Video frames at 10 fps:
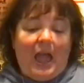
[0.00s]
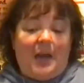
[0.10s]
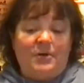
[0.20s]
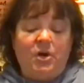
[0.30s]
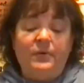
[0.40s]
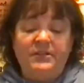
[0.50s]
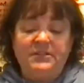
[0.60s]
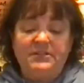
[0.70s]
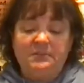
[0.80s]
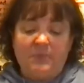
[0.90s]
I'm going
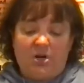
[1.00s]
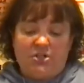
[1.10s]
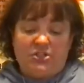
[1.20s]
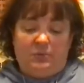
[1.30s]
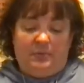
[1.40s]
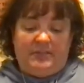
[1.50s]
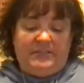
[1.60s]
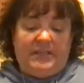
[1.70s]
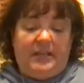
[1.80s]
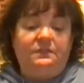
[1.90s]
to submerge, the woman
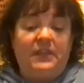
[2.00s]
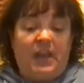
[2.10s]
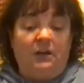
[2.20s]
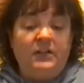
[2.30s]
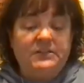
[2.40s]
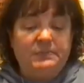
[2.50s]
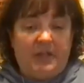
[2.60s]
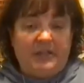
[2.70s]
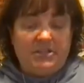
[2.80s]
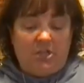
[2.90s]
said. Then I'll
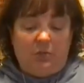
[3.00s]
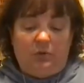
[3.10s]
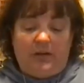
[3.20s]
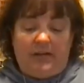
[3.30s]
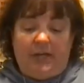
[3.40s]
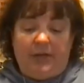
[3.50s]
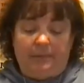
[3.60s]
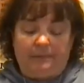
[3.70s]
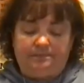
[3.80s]
explain to you what I know.